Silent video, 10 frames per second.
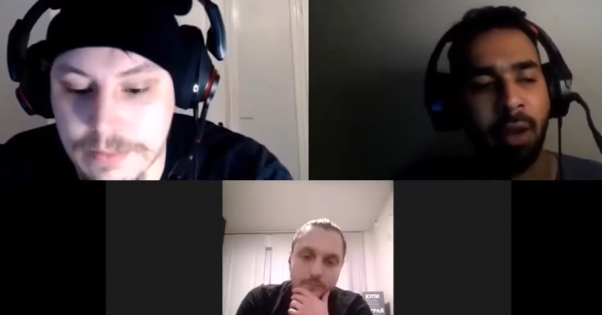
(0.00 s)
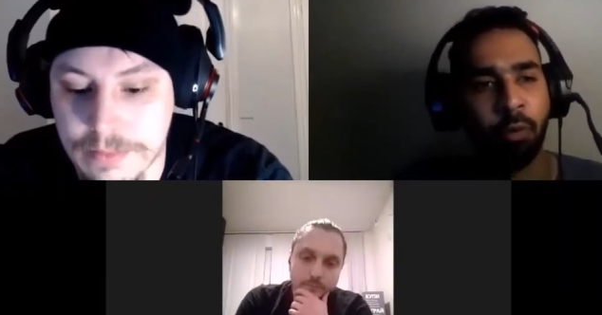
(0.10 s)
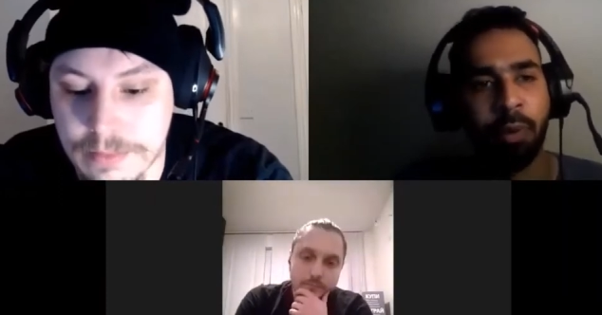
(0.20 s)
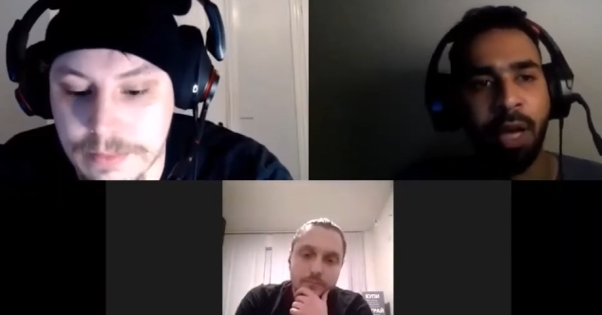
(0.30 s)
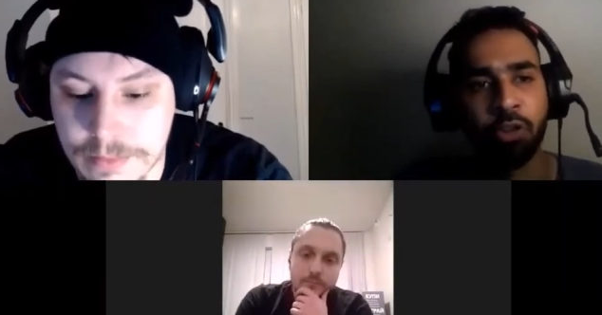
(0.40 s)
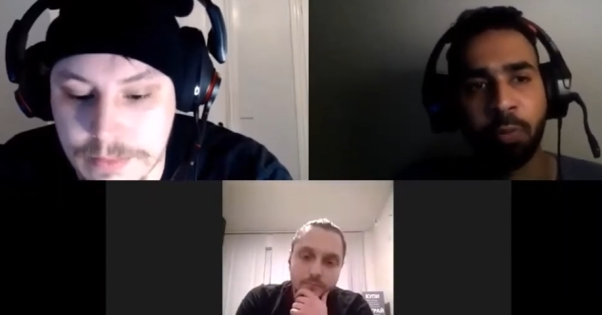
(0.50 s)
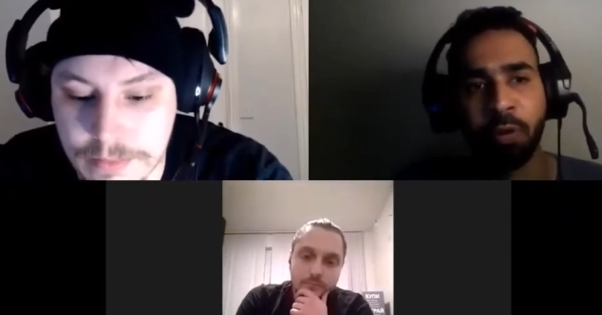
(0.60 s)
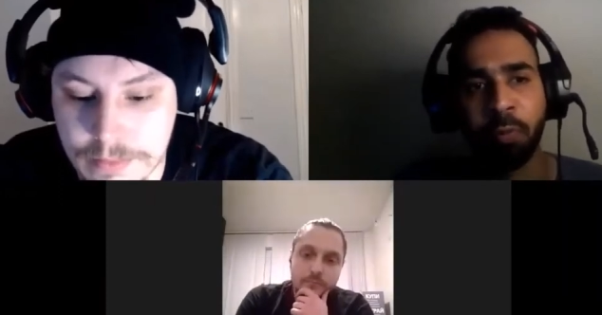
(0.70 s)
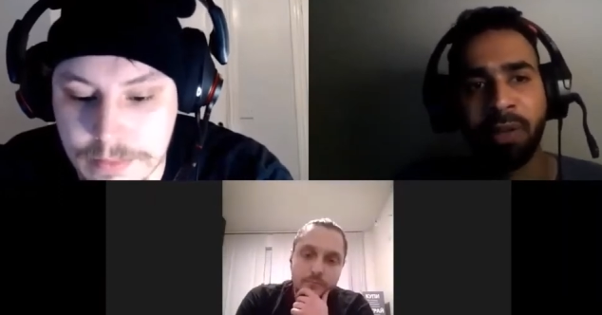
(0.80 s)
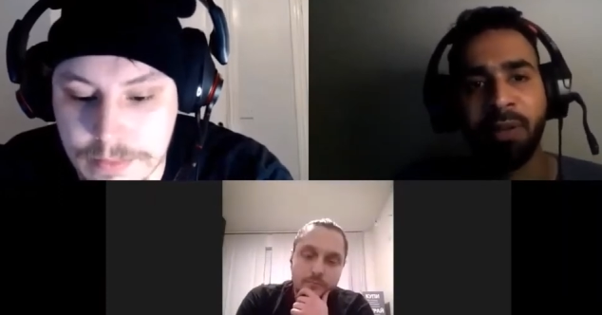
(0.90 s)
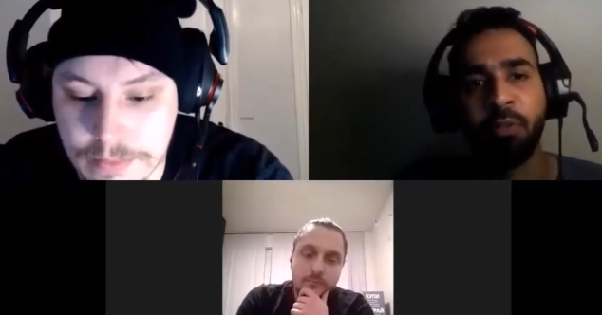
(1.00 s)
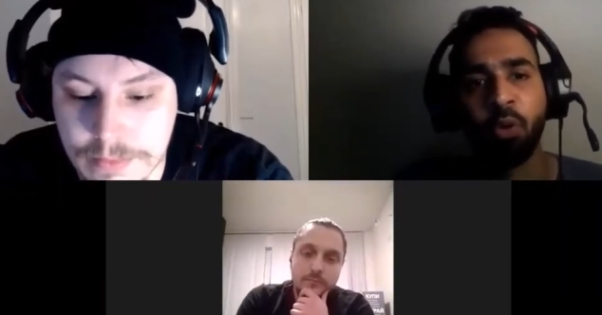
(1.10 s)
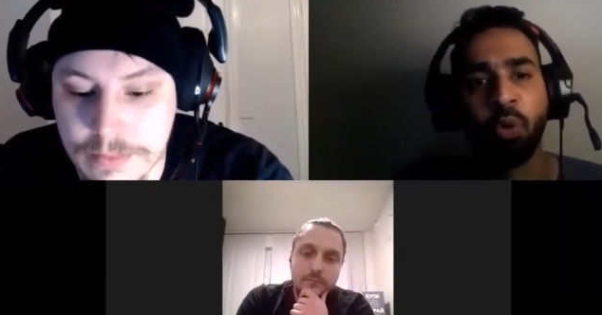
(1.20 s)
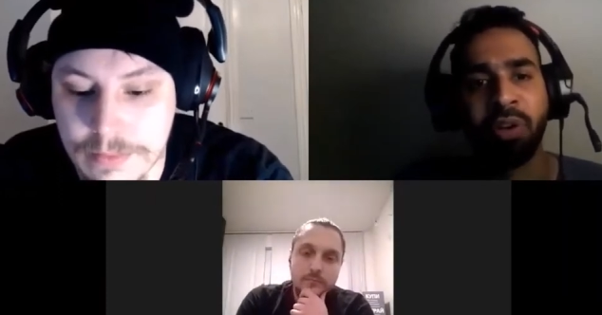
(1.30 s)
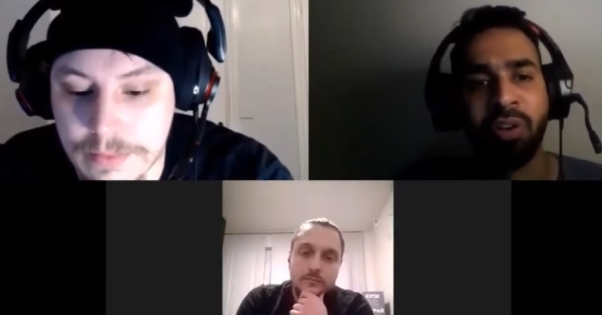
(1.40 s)
Speaker 1: And from Gansh's
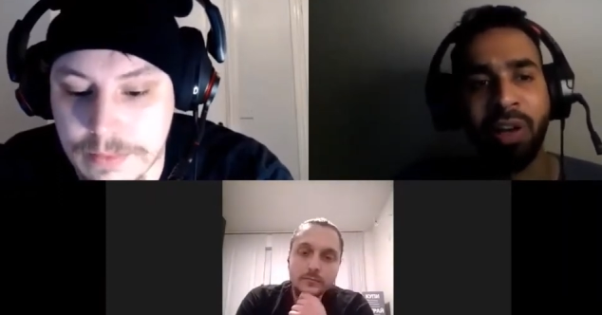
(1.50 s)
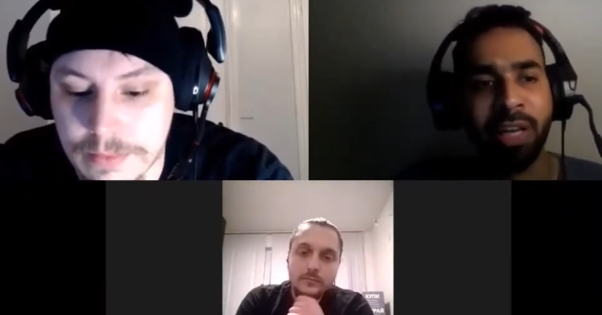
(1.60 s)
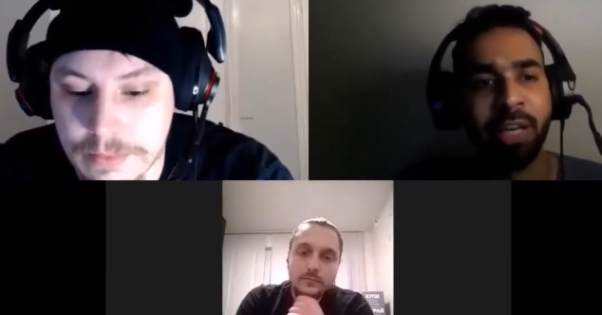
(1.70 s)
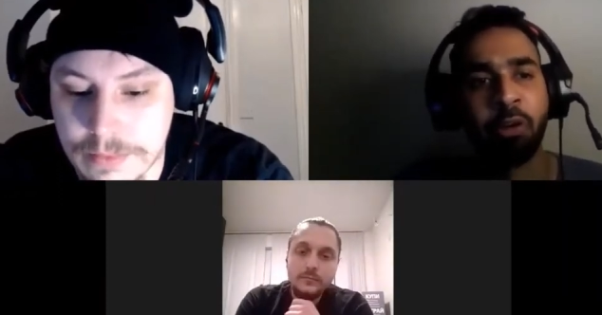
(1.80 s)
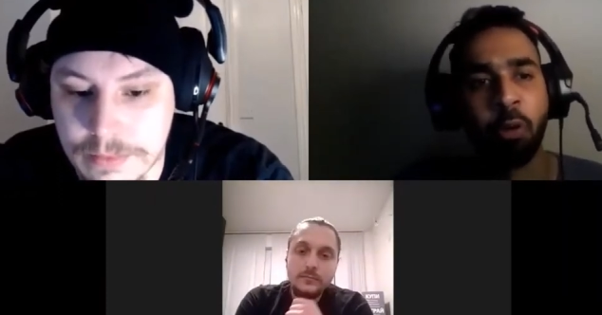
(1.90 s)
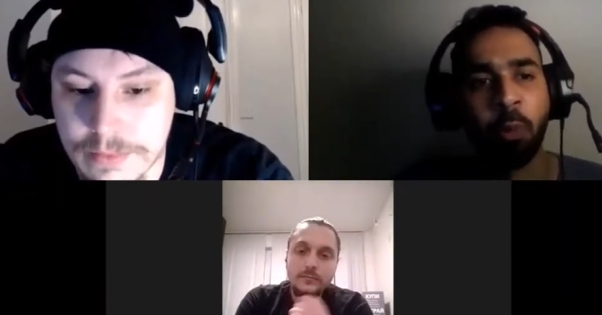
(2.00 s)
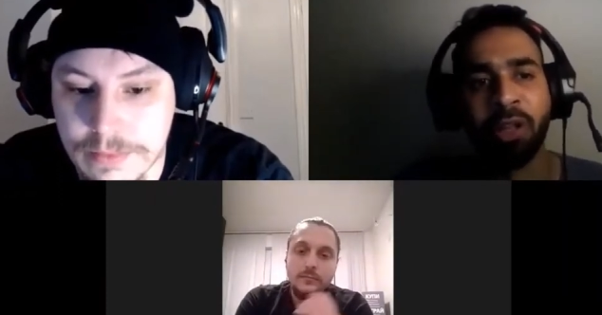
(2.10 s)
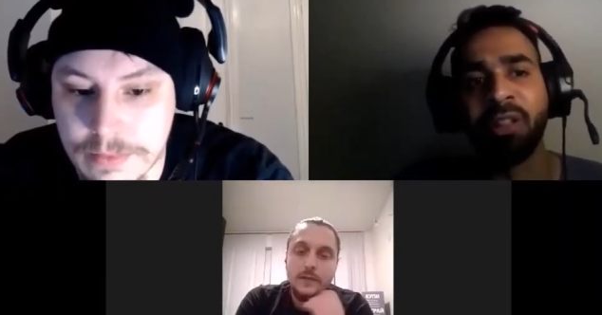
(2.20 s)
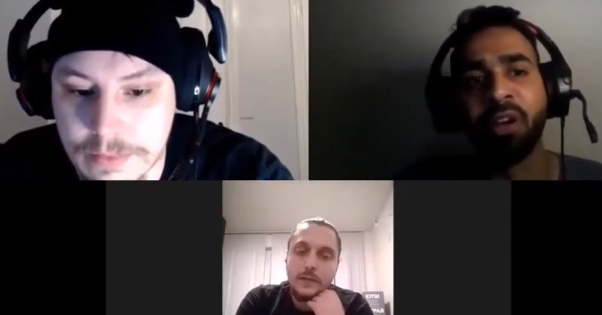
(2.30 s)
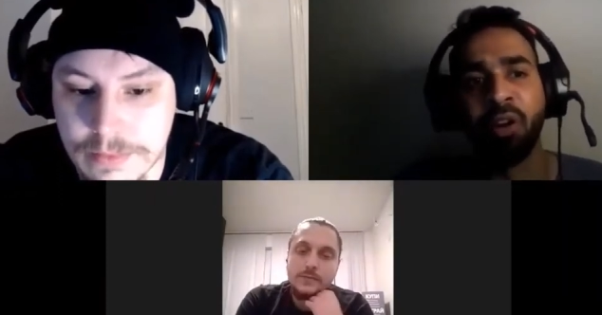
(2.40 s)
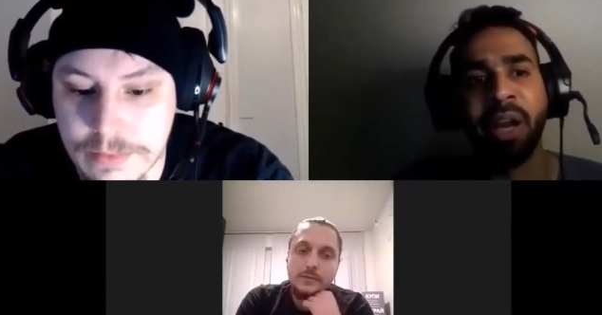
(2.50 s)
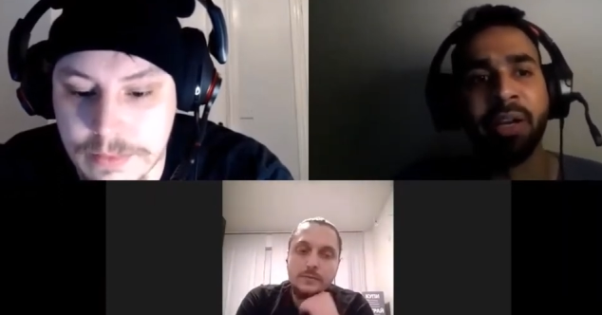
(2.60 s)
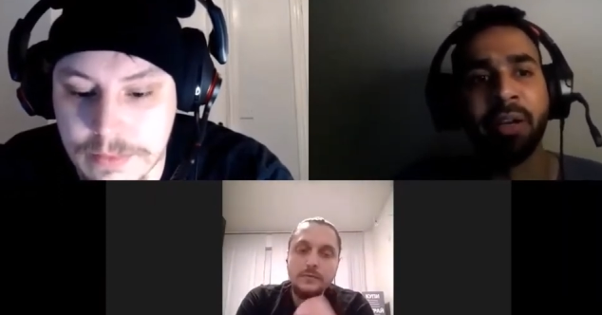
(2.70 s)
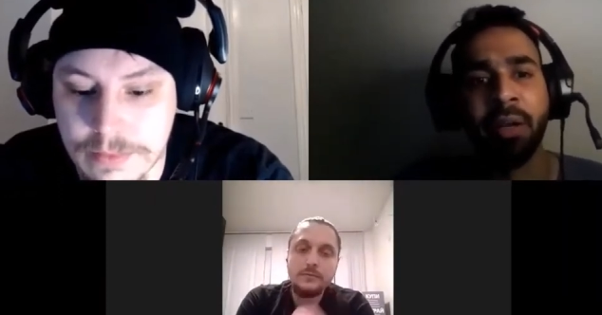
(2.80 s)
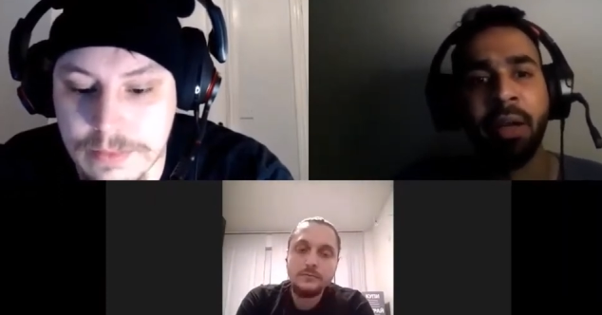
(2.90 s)
perspective, you really need to put in the
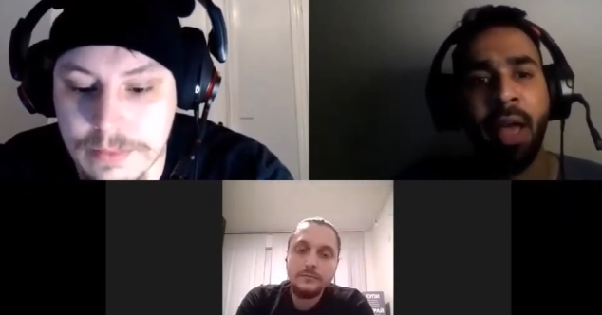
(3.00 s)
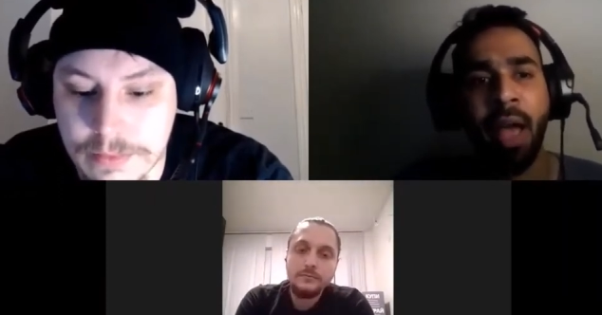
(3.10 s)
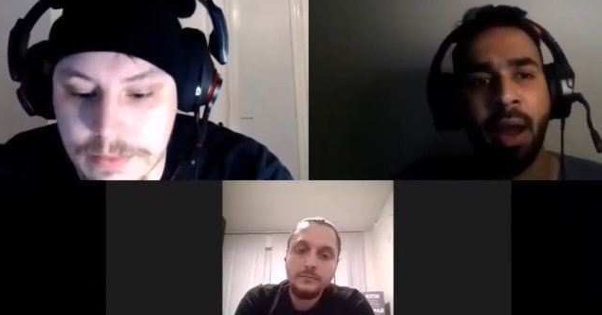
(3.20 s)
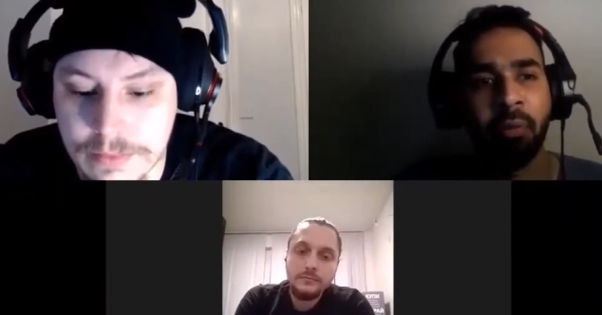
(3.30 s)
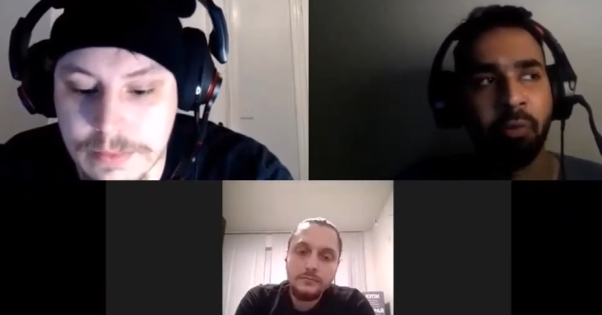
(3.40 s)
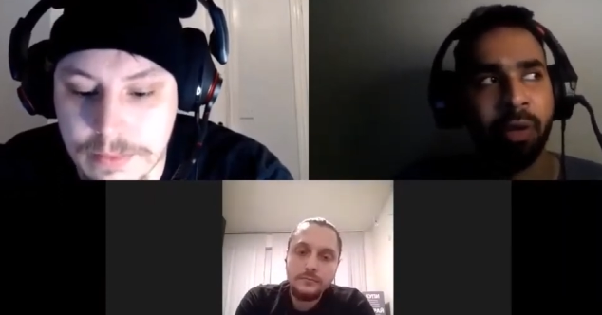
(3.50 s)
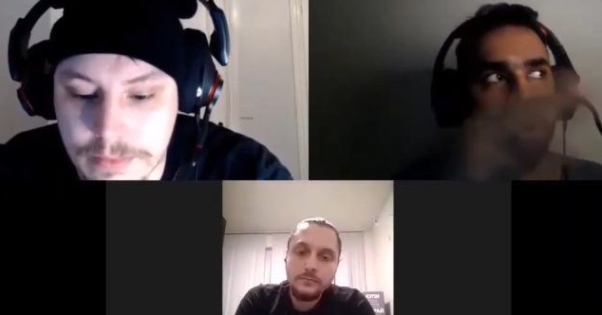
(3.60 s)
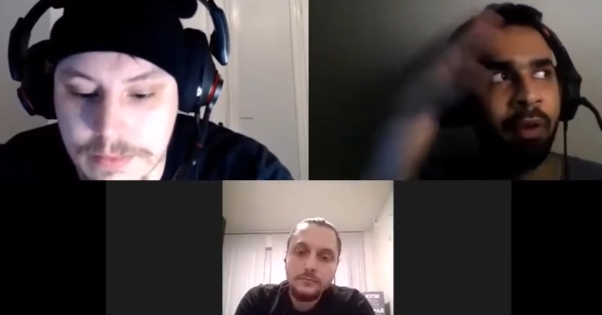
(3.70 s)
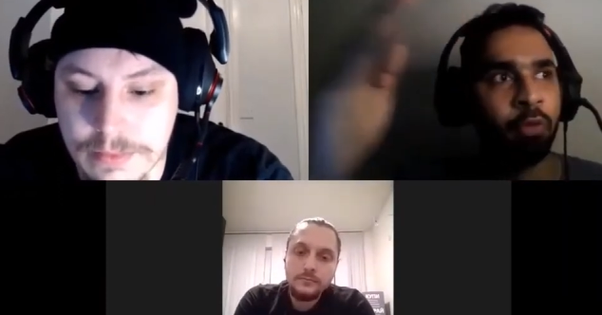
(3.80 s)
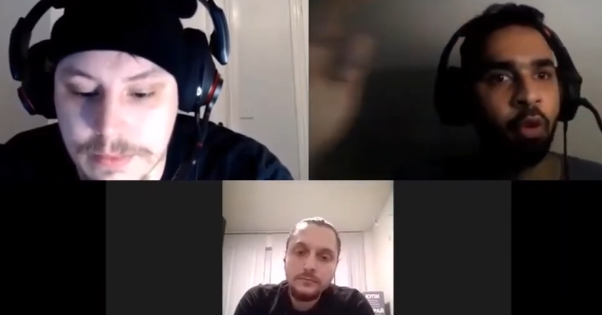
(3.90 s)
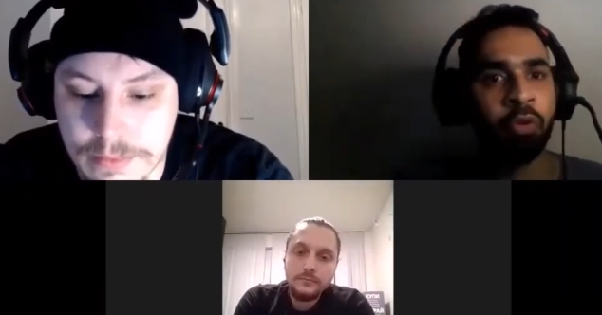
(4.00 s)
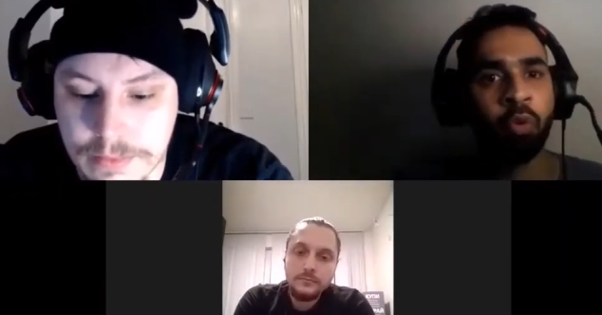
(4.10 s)
grind. And when you have